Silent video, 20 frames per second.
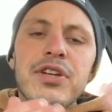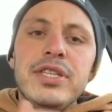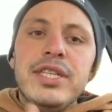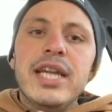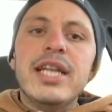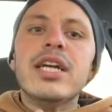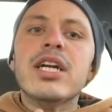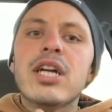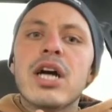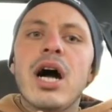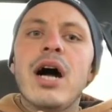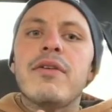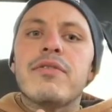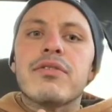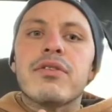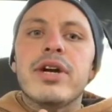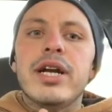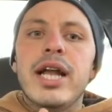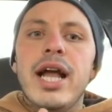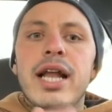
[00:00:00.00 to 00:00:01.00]
you didn't
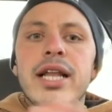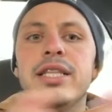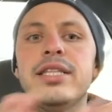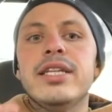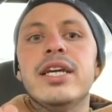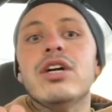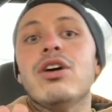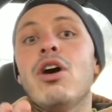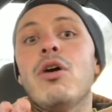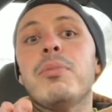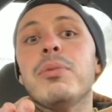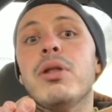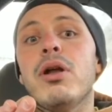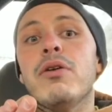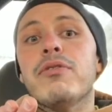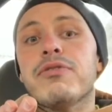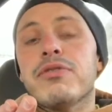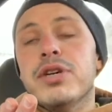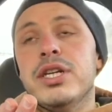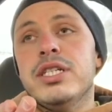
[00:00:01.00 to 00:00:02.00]
cover it and it did go
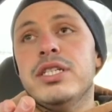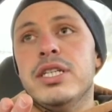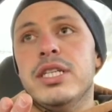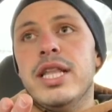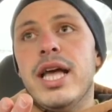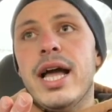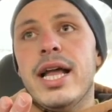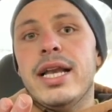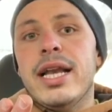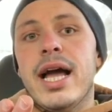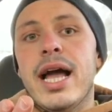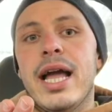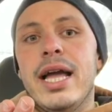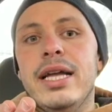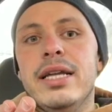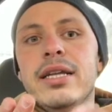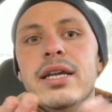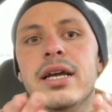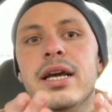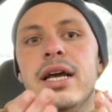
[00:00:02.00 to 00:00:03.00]
below freezing that night,
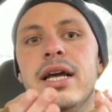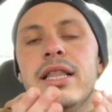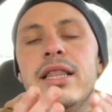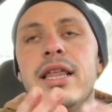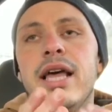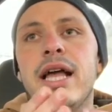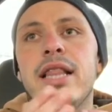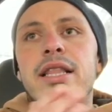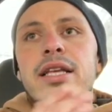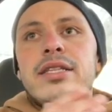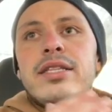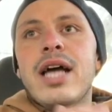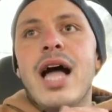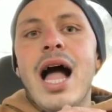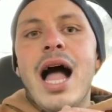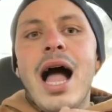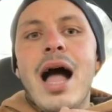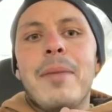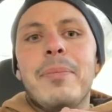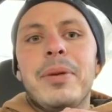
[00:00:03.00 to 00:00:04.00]
then the
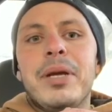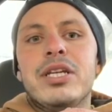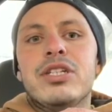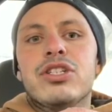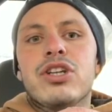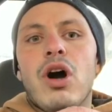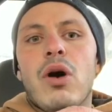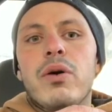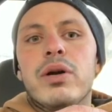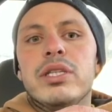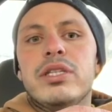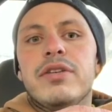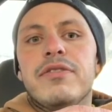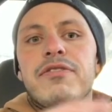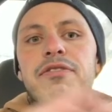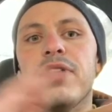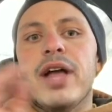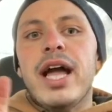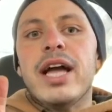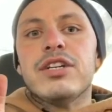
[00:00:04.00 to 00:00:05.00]
top is going to
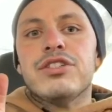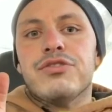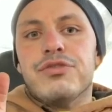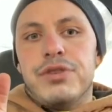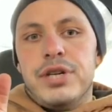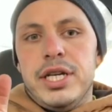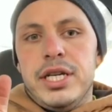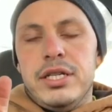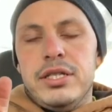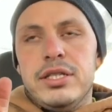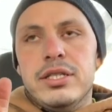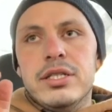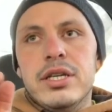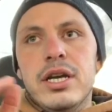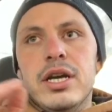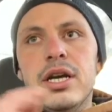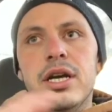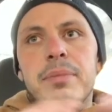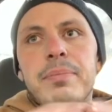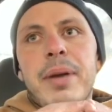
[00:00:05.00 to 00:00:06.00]
flash freeze.
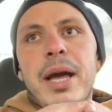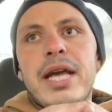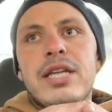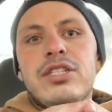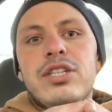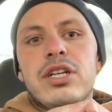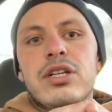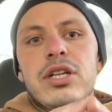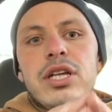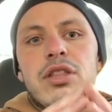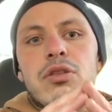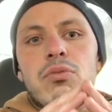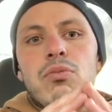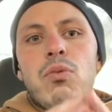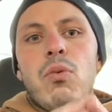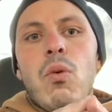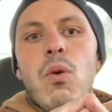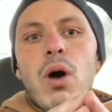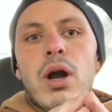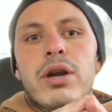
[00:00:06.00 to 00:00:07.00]
Basically, the
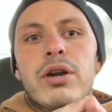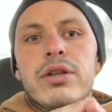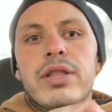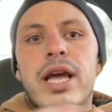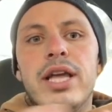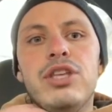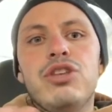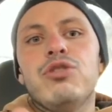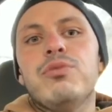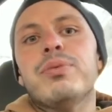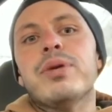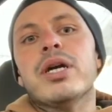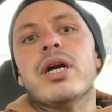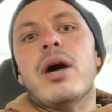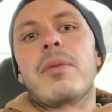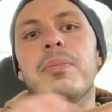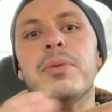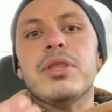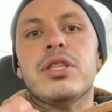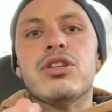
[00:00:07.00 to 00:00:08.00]
water that you bring
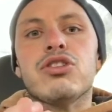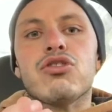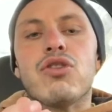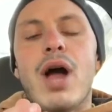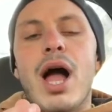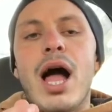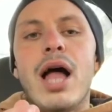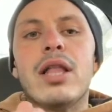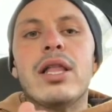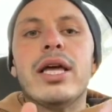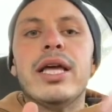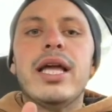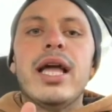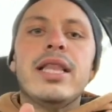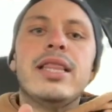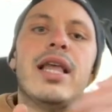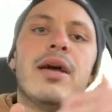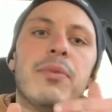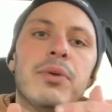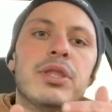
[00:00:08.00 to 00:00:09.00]
up with the troweling
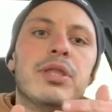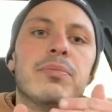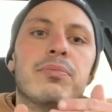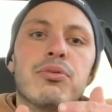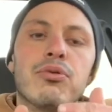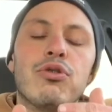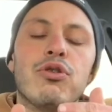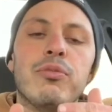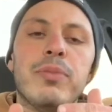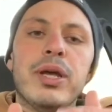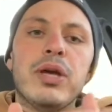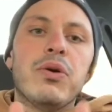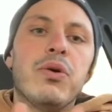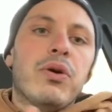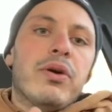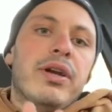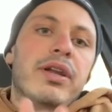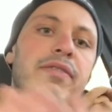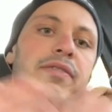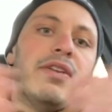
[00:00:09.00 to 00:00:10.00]
and then with the brooming,
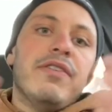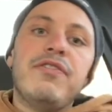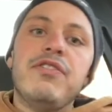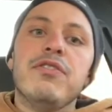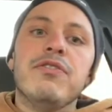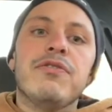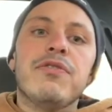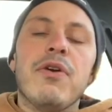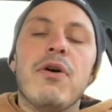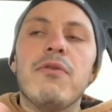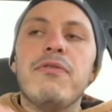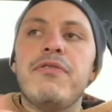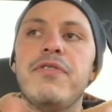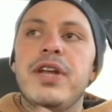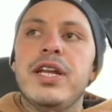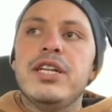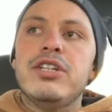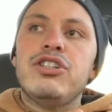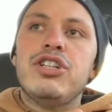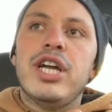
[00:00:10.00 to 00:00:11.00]
or even if you flow
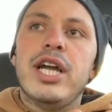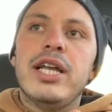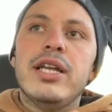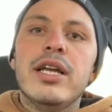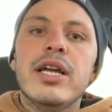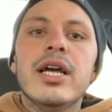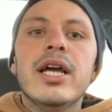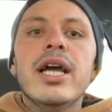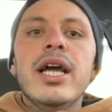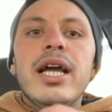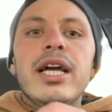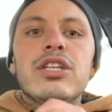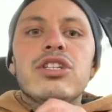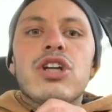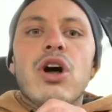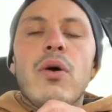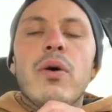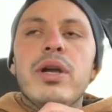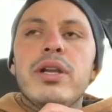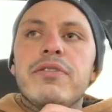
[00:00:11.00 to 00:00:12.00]
finish it, is
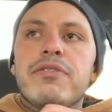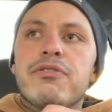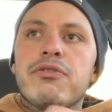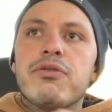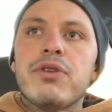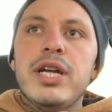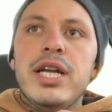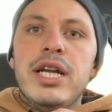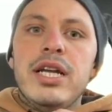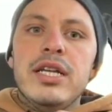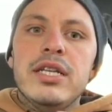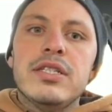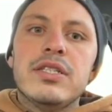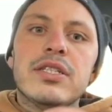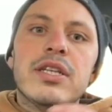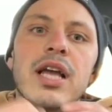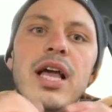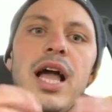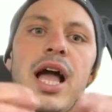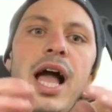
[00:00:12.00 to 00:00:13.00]
going to
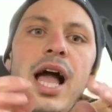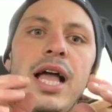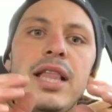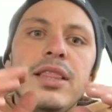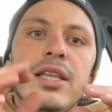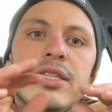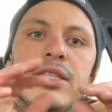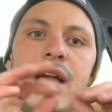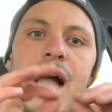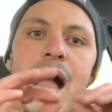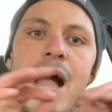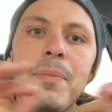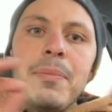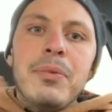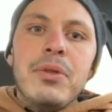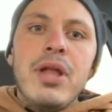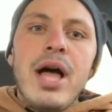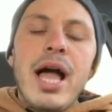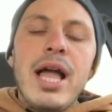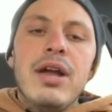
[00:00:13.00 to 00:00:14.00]
freeze. And the top
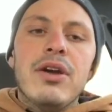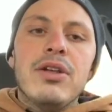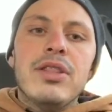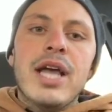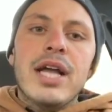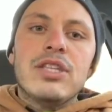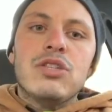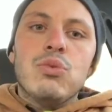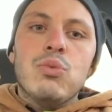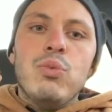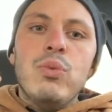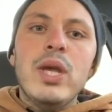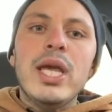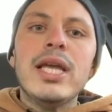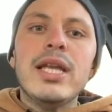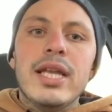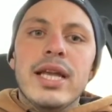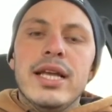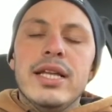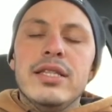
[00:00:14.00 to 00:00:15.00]
layer that's
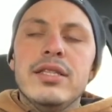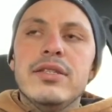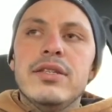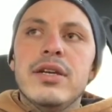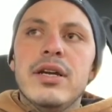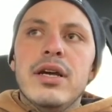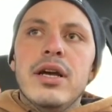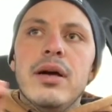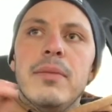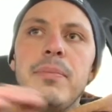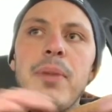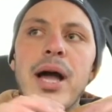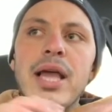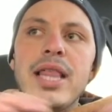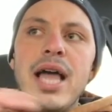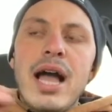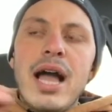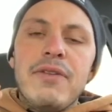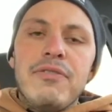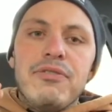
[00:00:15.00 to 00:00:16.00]
weakened by
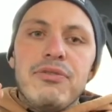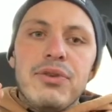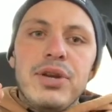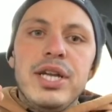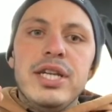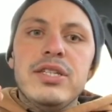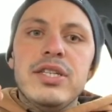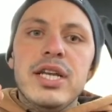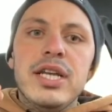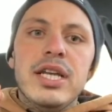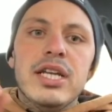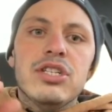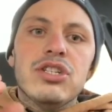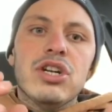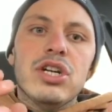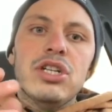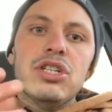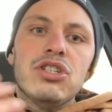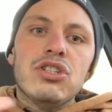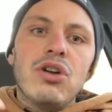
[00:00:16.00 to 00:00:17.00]
that freezing is
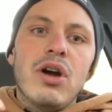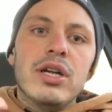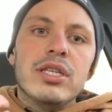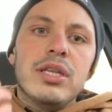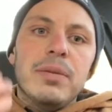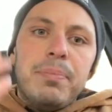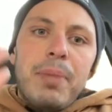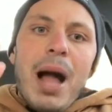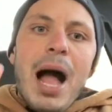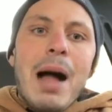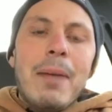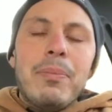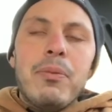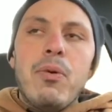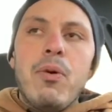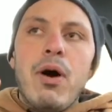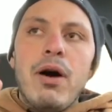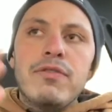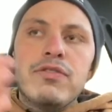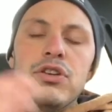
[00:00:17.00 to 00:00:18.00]
going to start to pop
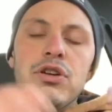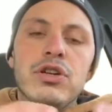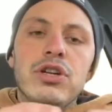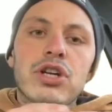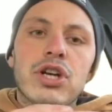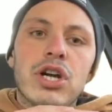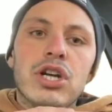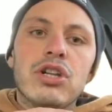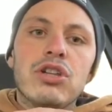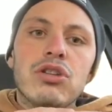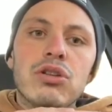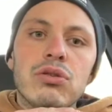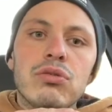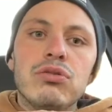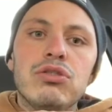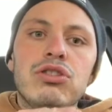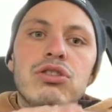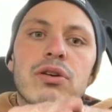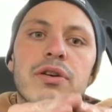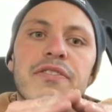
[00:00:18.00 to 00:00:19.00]
off. So you're going to
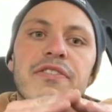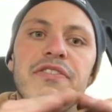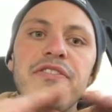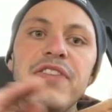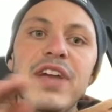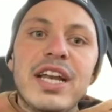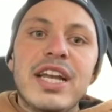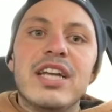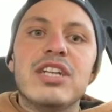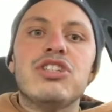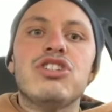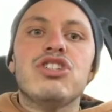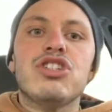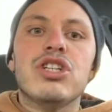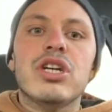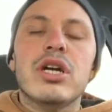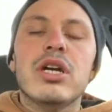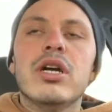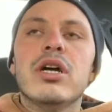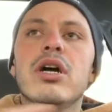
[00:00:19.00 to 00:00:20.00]
lose your finished
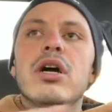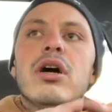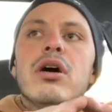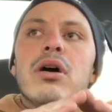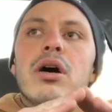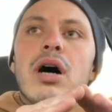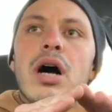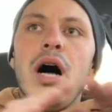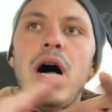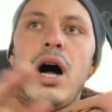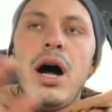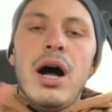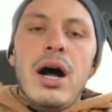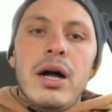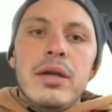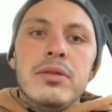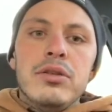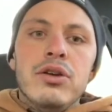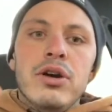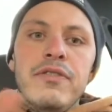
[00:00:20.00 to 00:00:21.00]

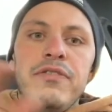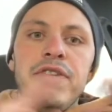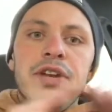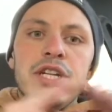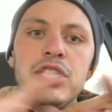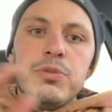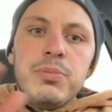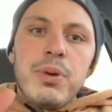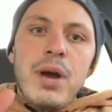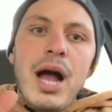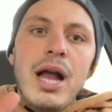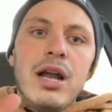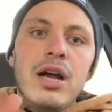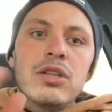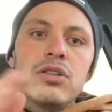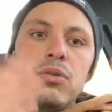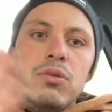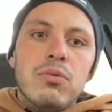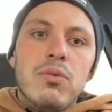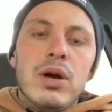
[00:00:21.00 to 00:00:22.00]

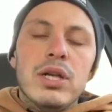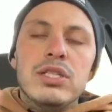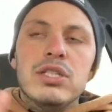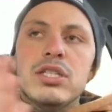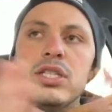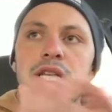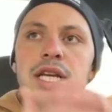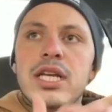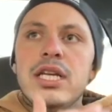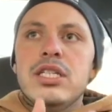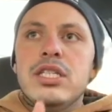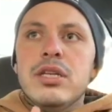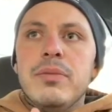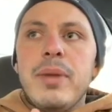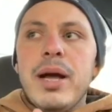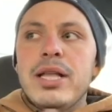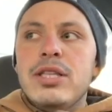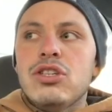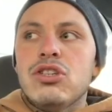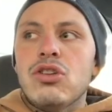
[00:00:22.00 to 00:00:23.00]
product once the
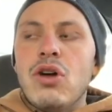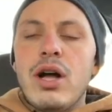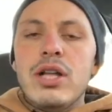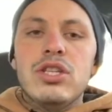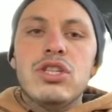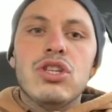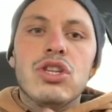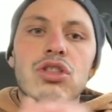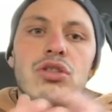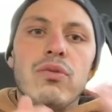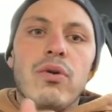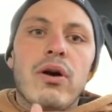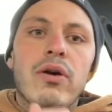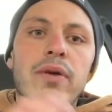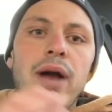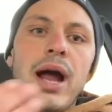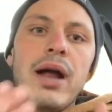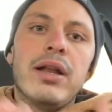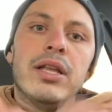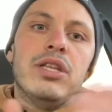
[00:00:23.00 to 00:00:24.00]
cement starts to thaw
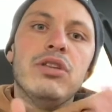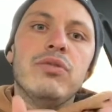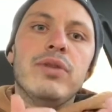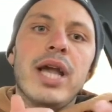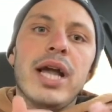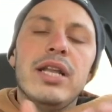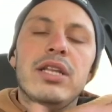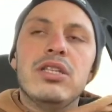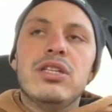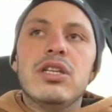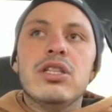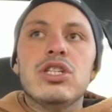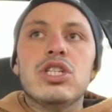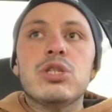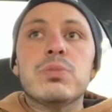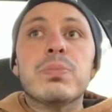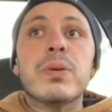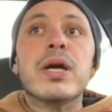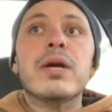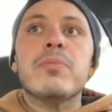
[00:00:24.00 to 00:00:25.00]
out and you get into the
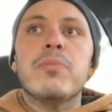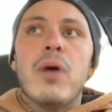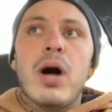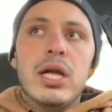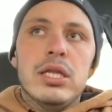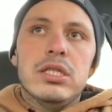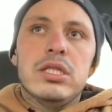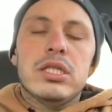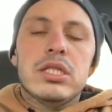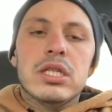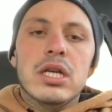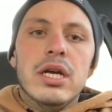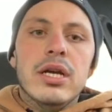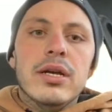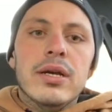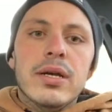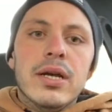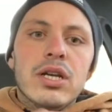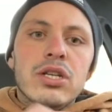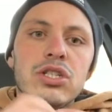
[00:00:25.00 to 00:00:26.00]
spring months.
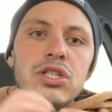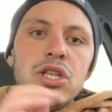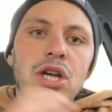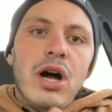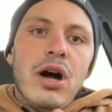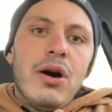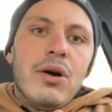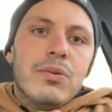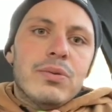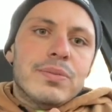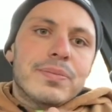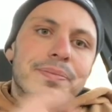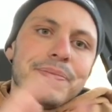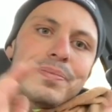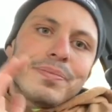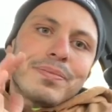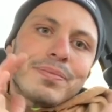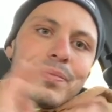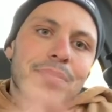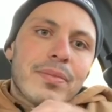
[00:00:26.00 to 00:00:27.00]
So
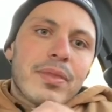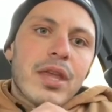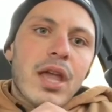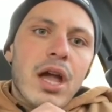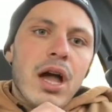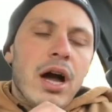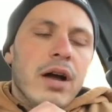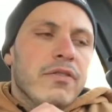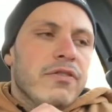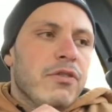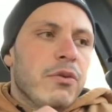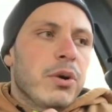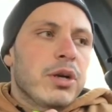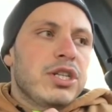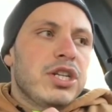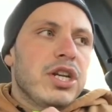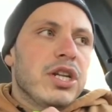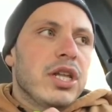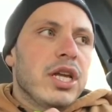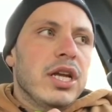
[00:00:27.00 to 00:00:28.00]

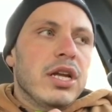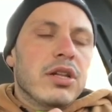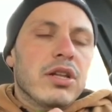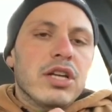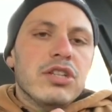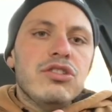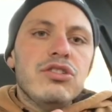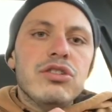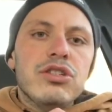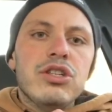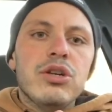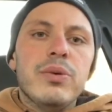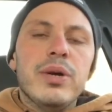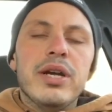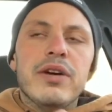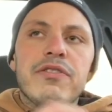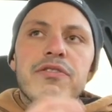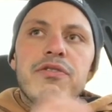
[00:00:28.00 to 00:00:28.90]
unfortunately, unless you're doing a